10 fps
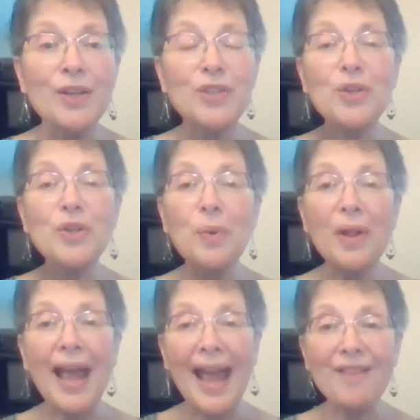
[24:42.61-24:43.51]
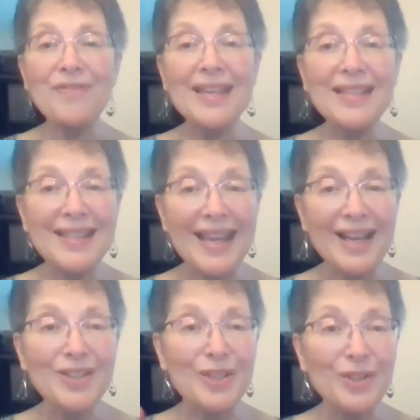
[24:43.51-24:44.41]
So you will have these
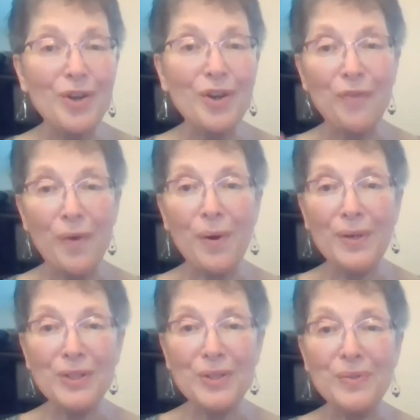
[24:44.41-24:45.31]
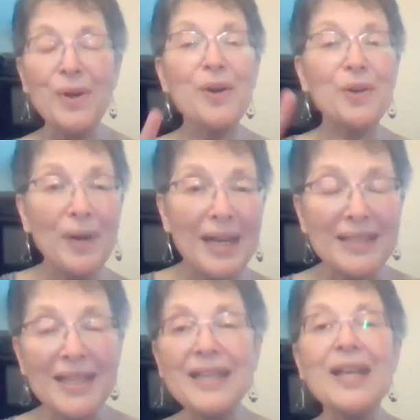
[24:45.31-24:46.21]
things to look forward to. Granted,